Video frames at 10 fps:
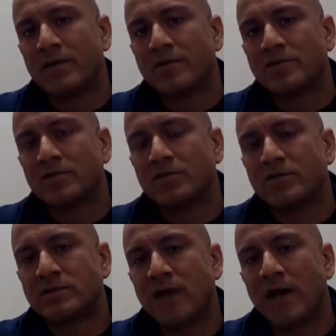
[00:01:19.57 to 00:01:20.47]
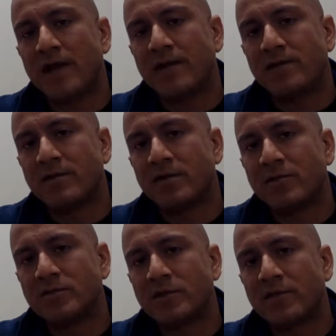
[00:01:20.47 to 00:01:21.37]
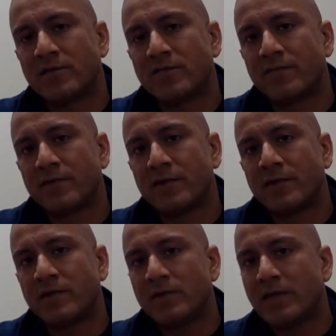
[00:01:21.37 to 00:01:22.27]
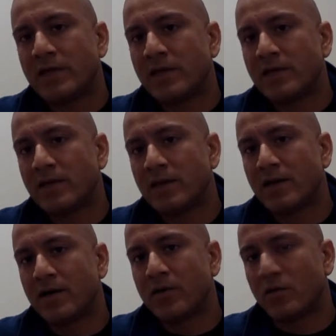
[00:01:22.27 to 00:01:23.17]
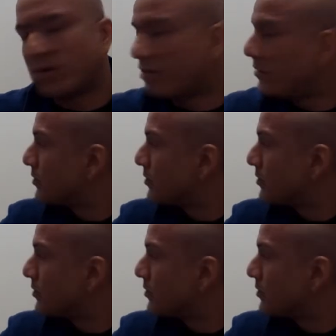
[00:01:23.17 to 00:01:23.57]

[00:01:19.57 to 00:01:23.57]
should reside in terms of the 2D or the